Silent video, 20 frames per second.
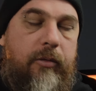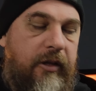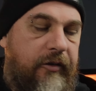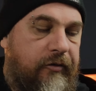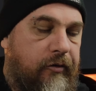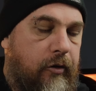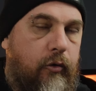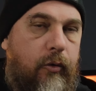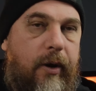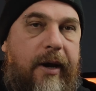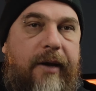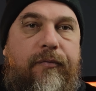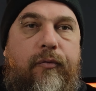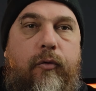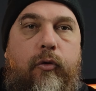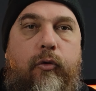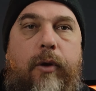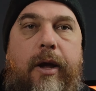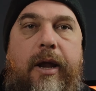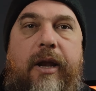These are great
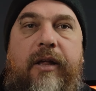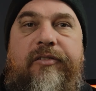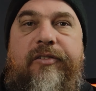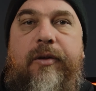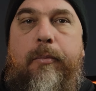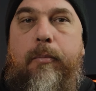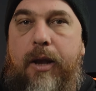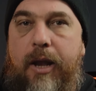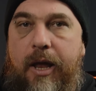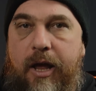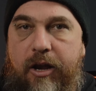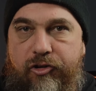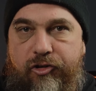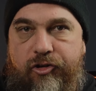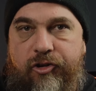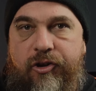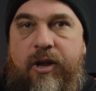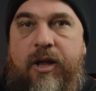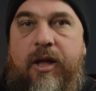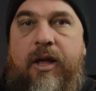for creating some
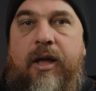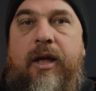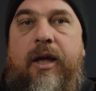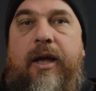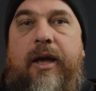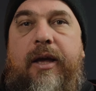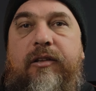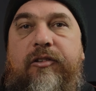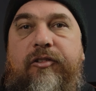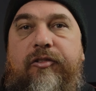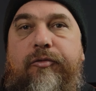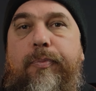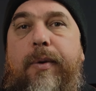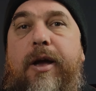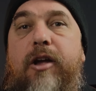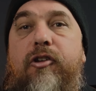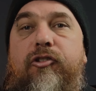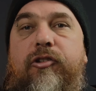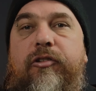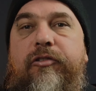lush and
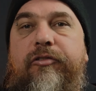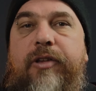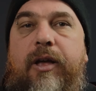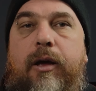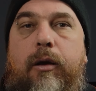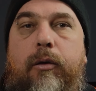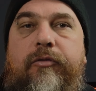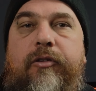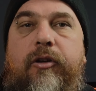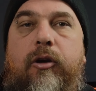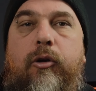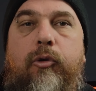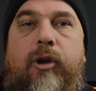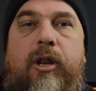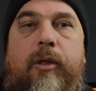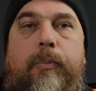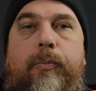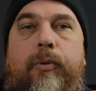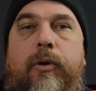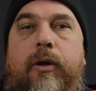spacious sounds that are
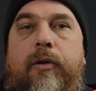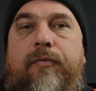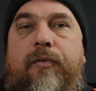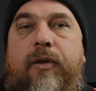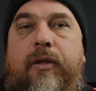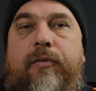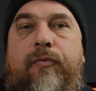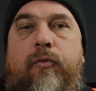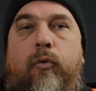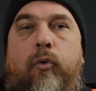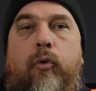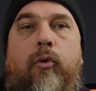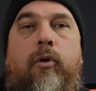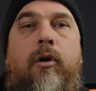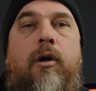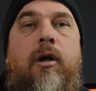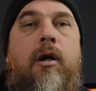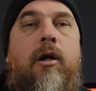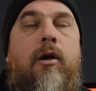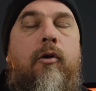really perfect
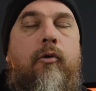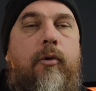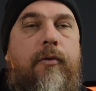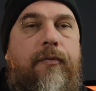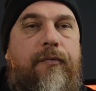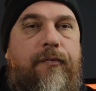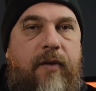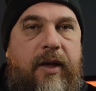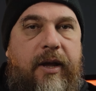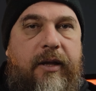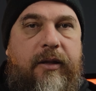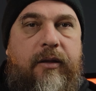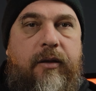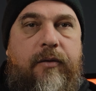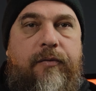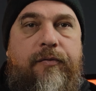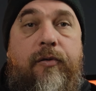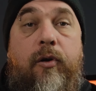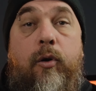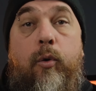for reflective